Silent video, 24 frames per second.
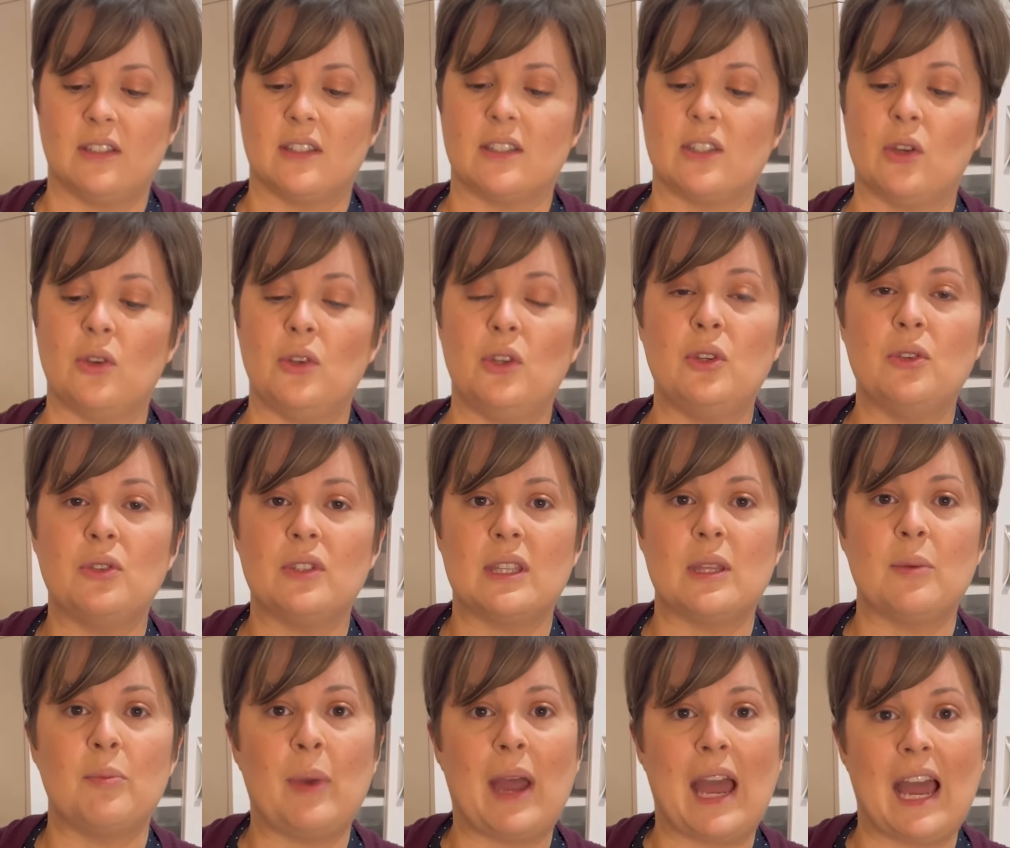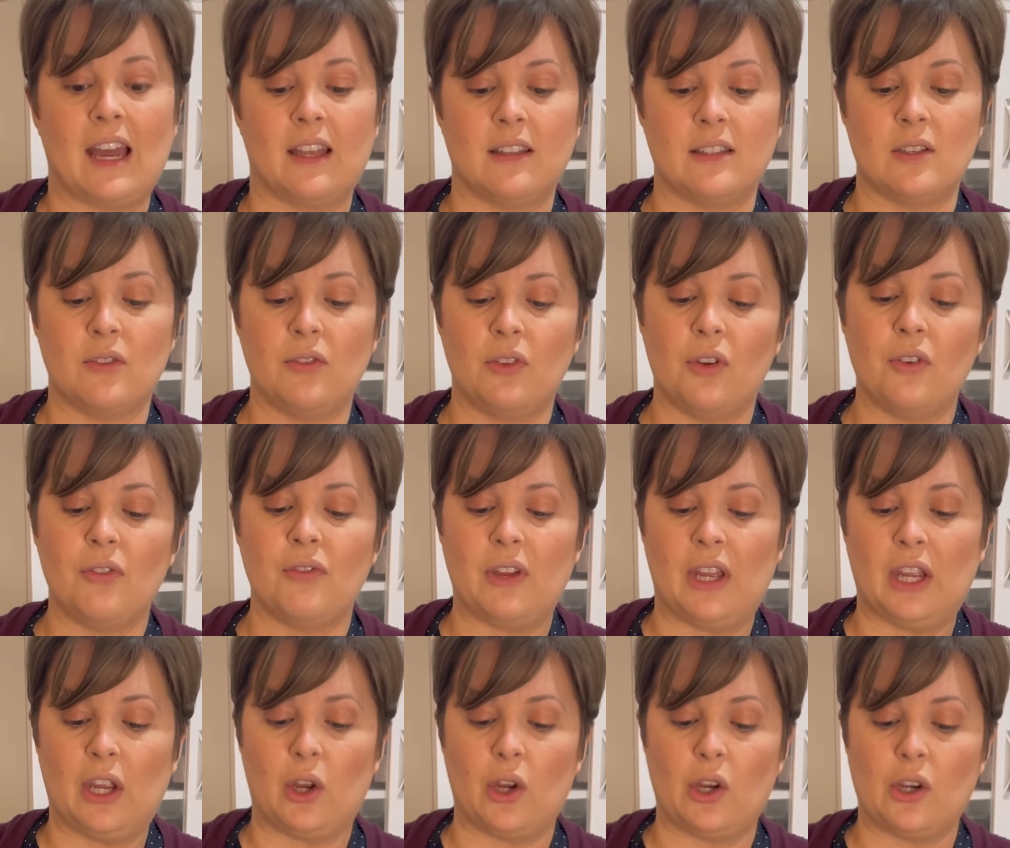So use the pads of your
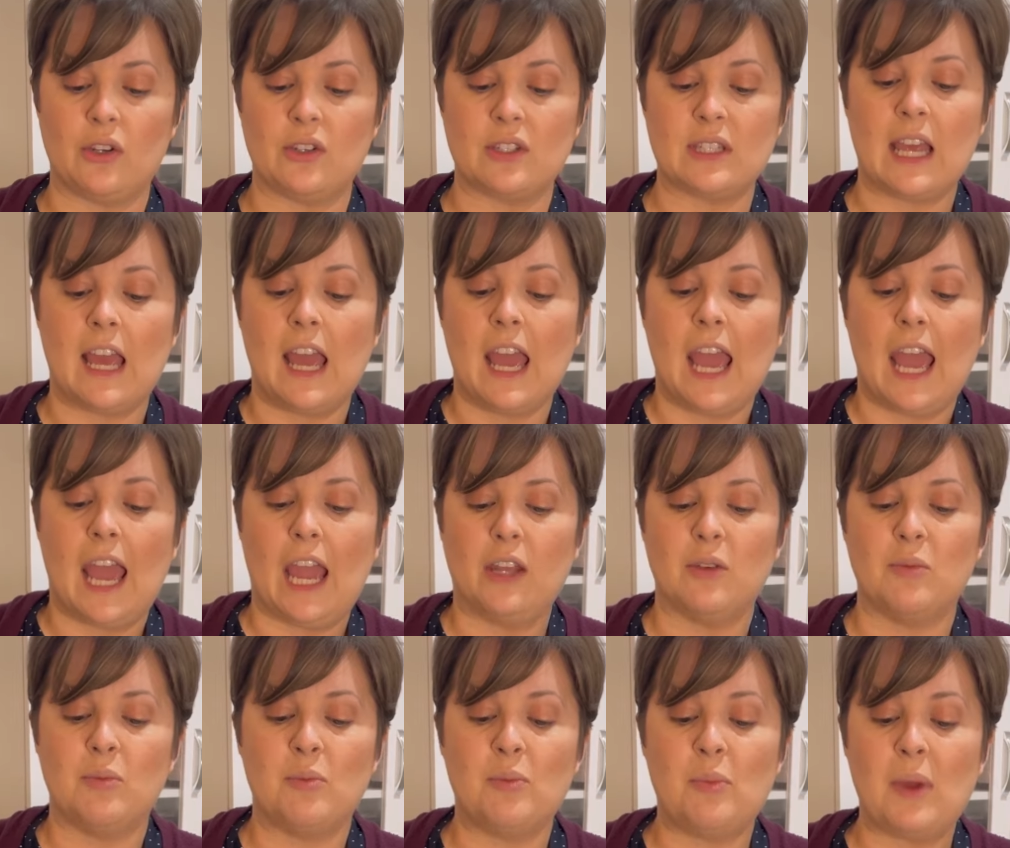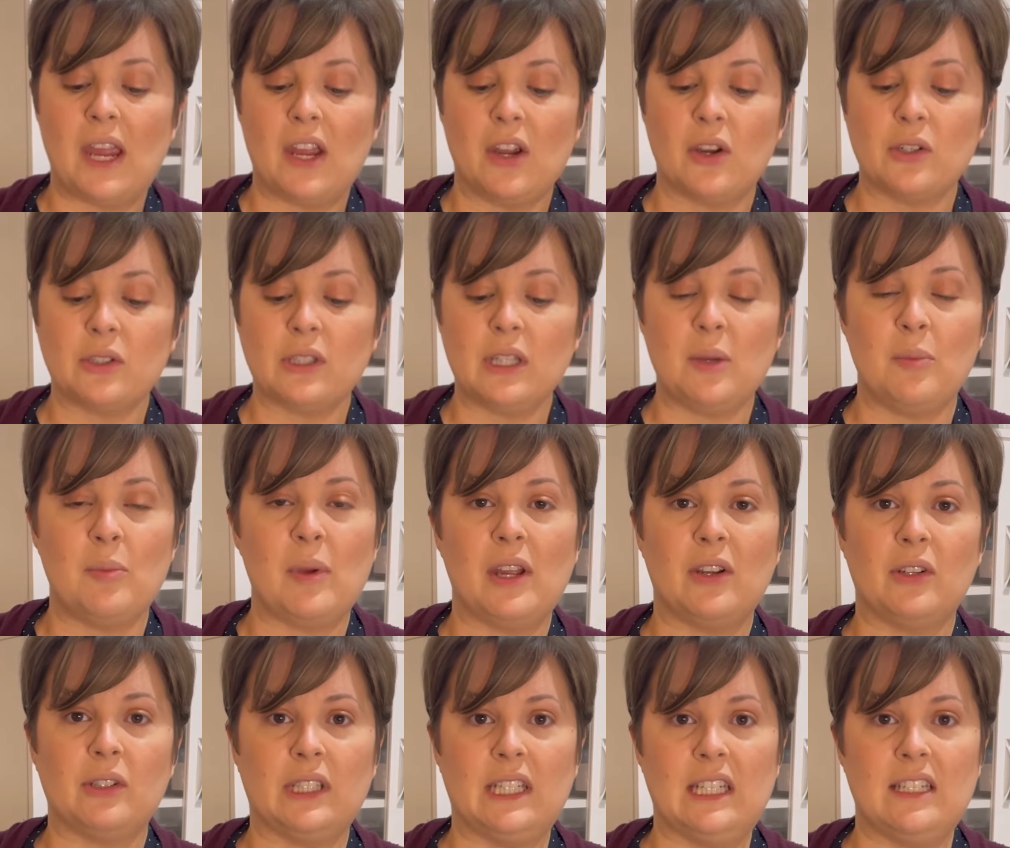fingers and
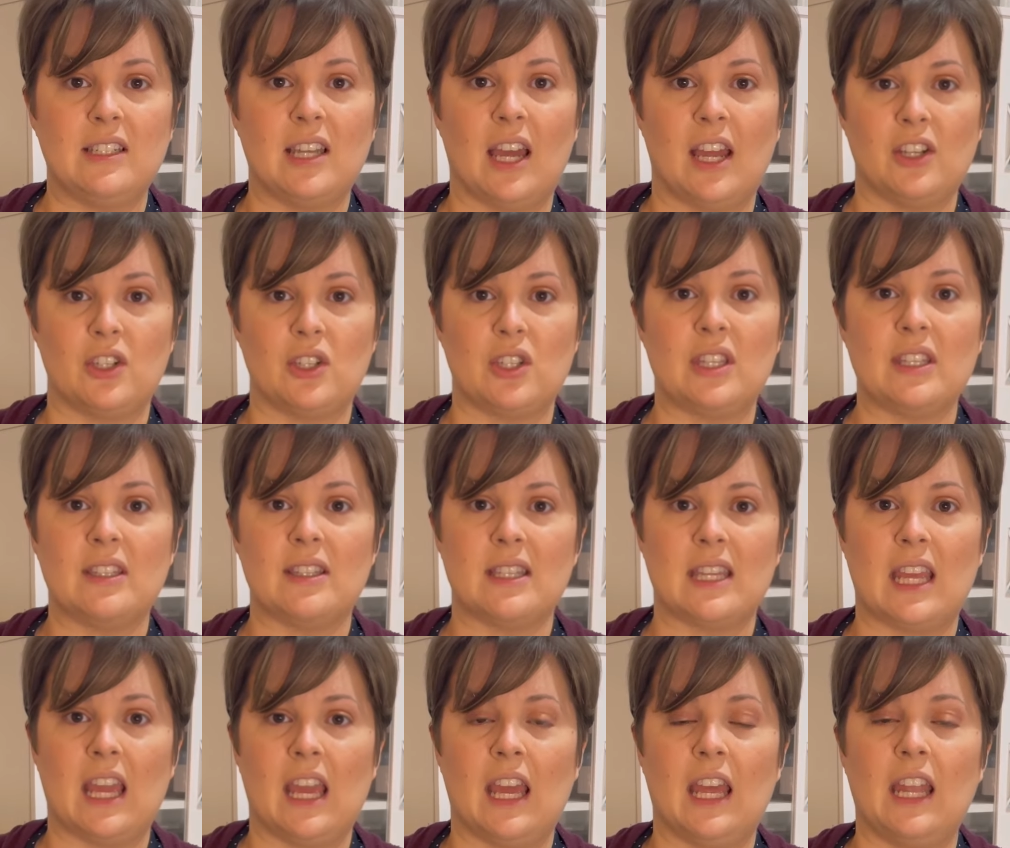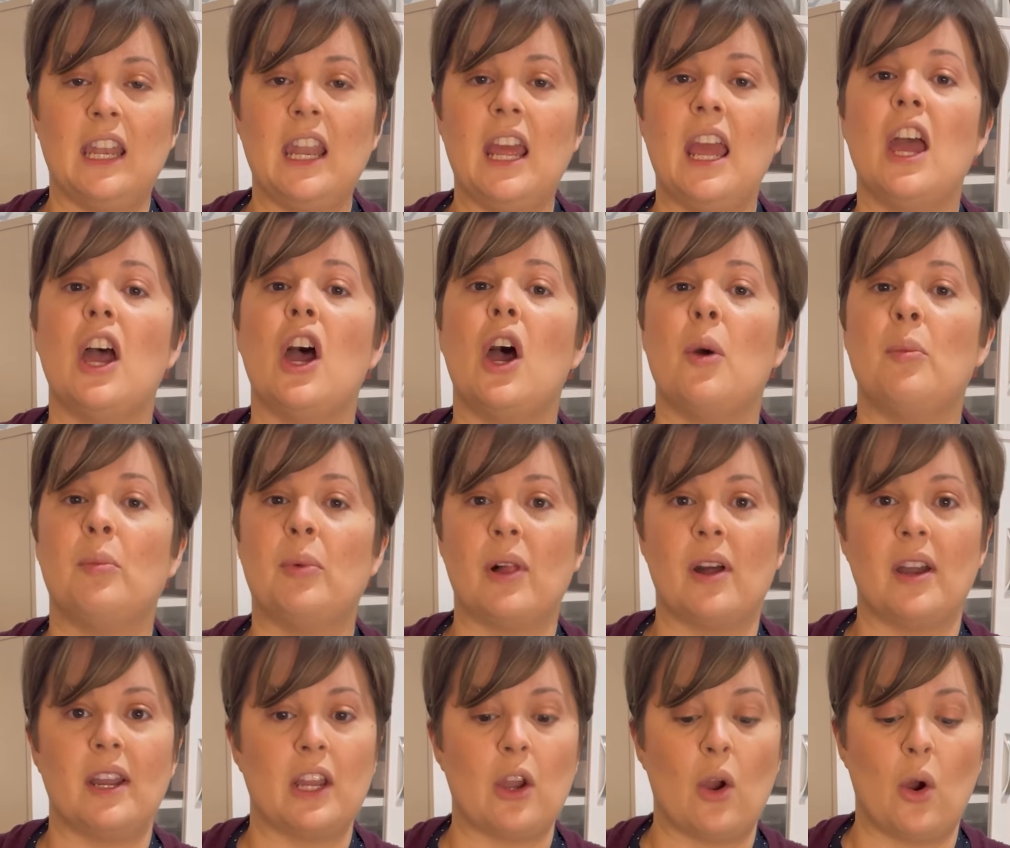barely touch the skin,
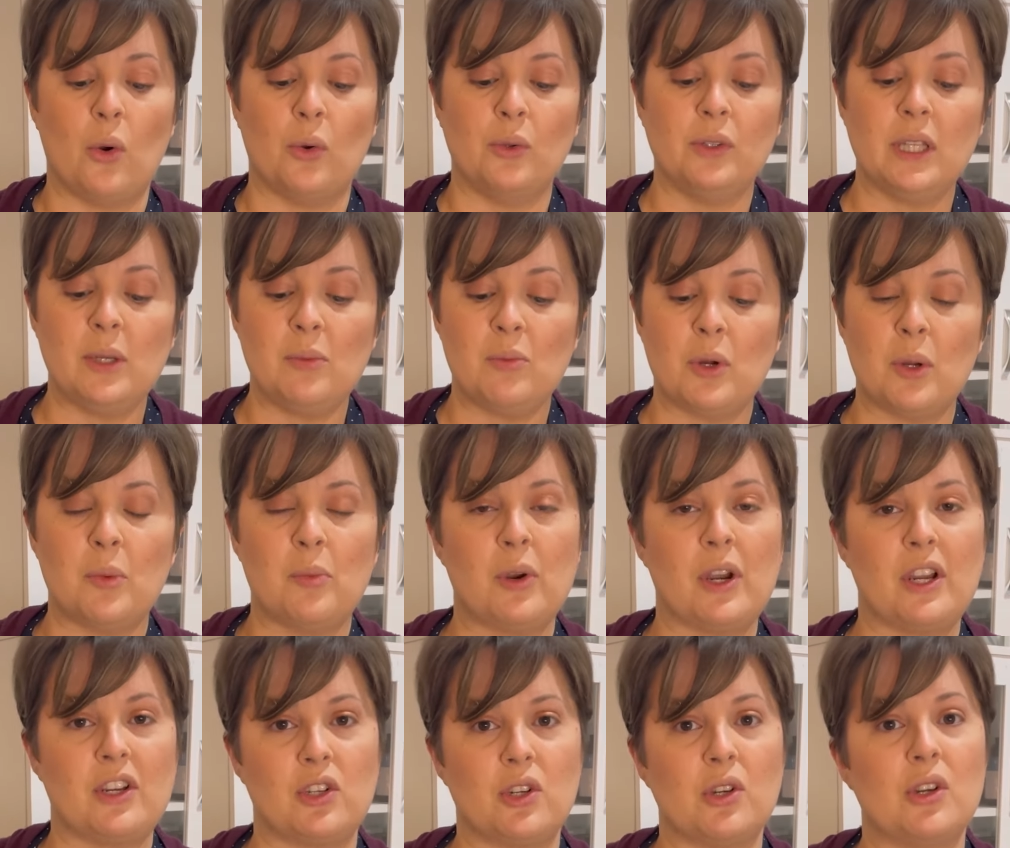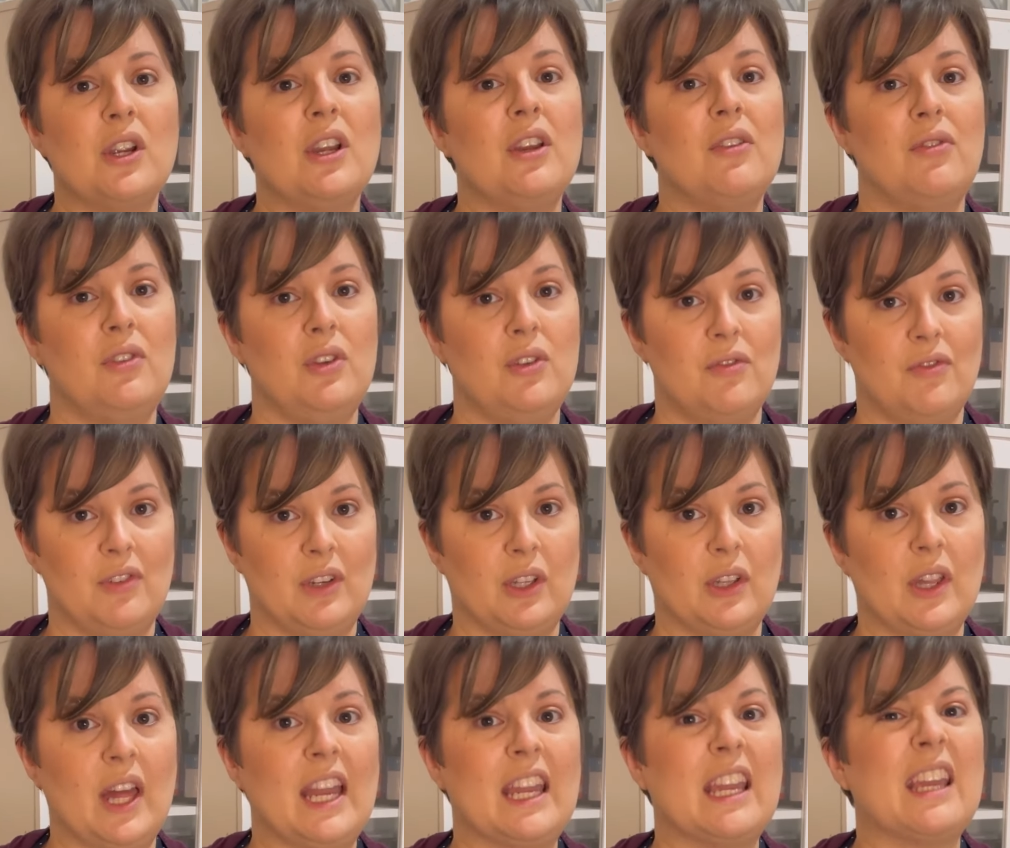applying only more pressure if you feel
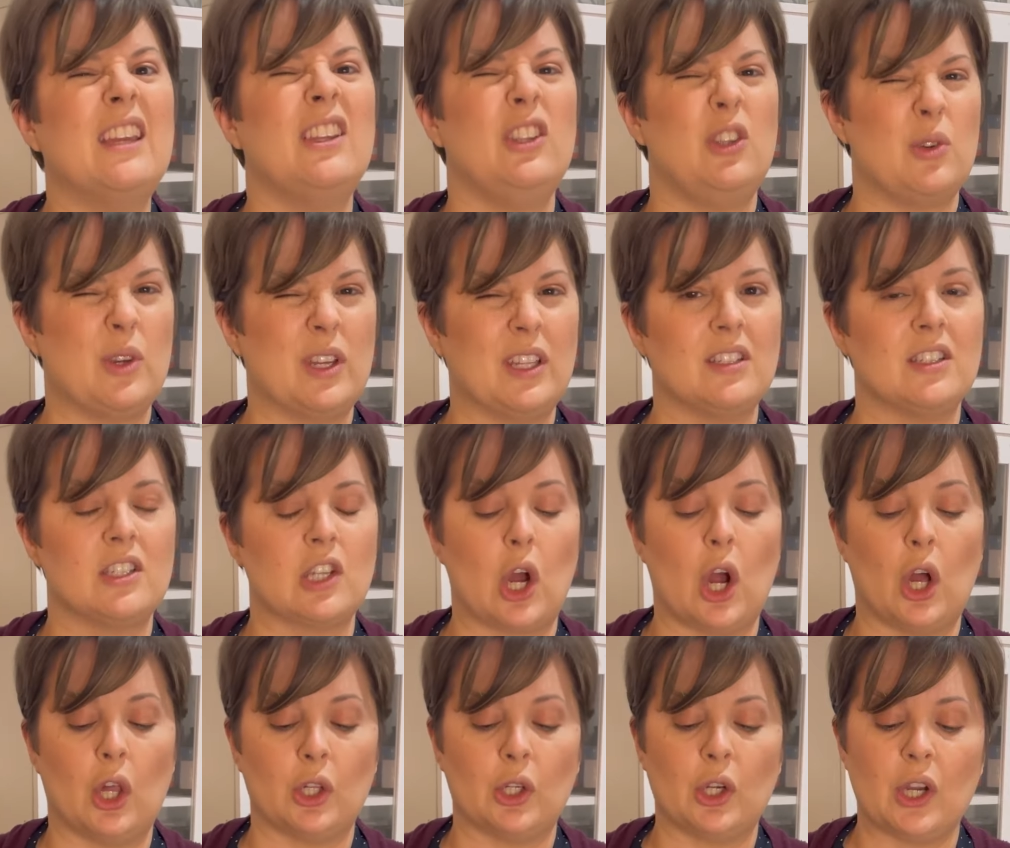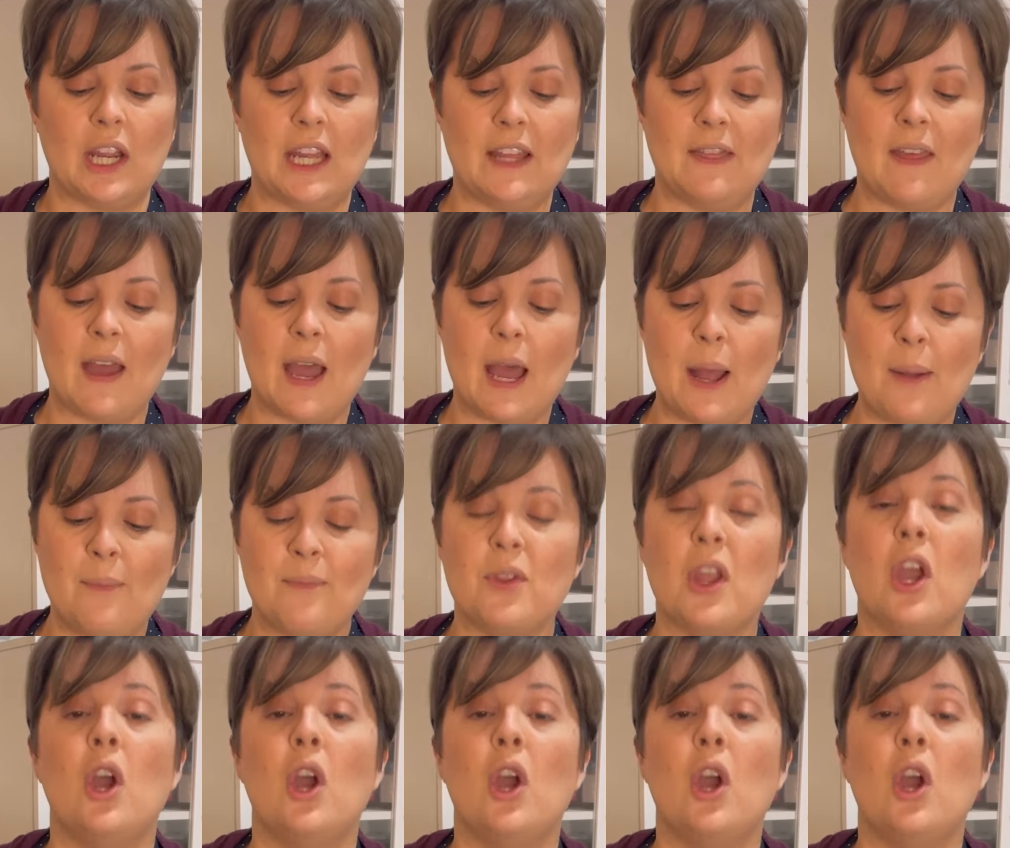like you can tolerate that.